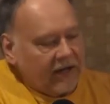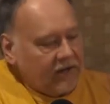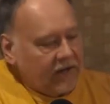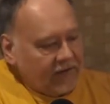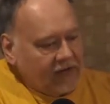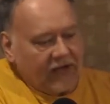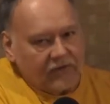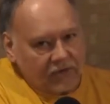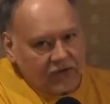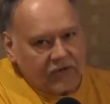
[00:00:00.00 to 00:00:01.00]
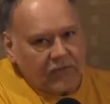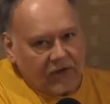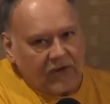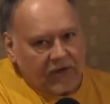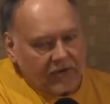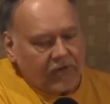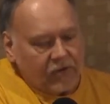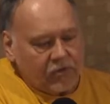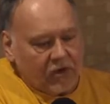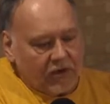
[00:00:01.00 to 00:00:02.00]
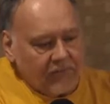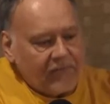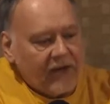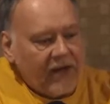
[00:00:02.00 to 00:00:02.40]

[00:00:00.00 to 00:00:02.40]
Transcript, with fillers: I, have gotten really some really great reviews on it.